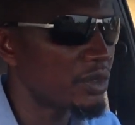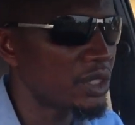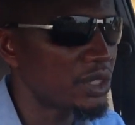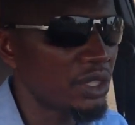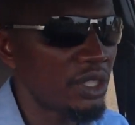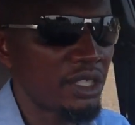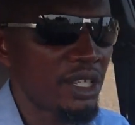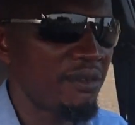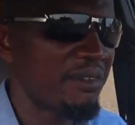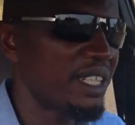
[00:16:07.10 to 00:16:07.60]

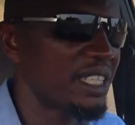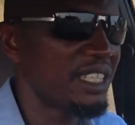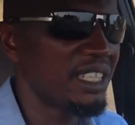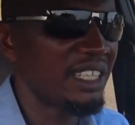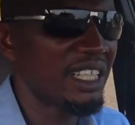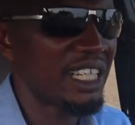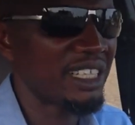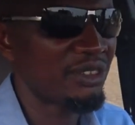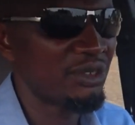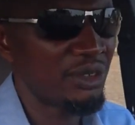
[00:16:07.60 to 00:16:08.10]

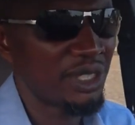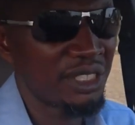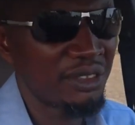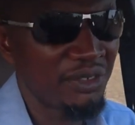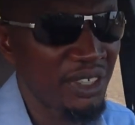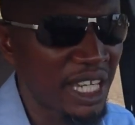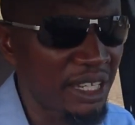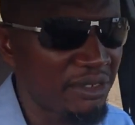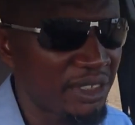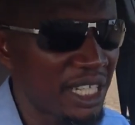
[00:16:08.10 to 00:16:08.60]
everything like
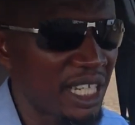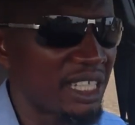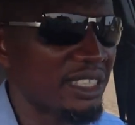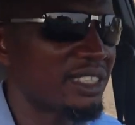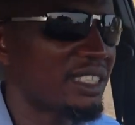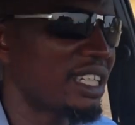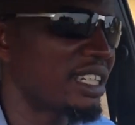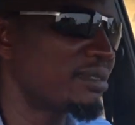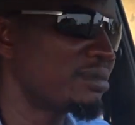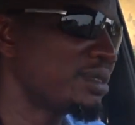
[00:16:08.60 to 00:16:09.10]

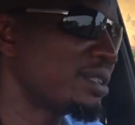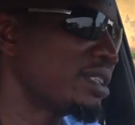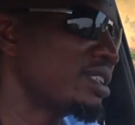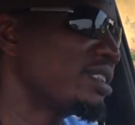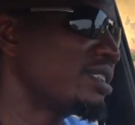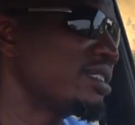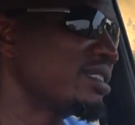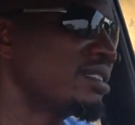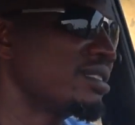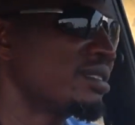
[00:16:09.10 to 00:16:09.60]
25,000.
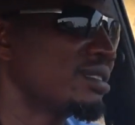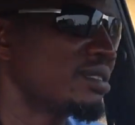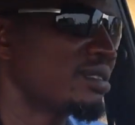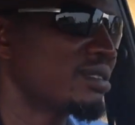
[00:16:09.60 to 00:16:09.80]
So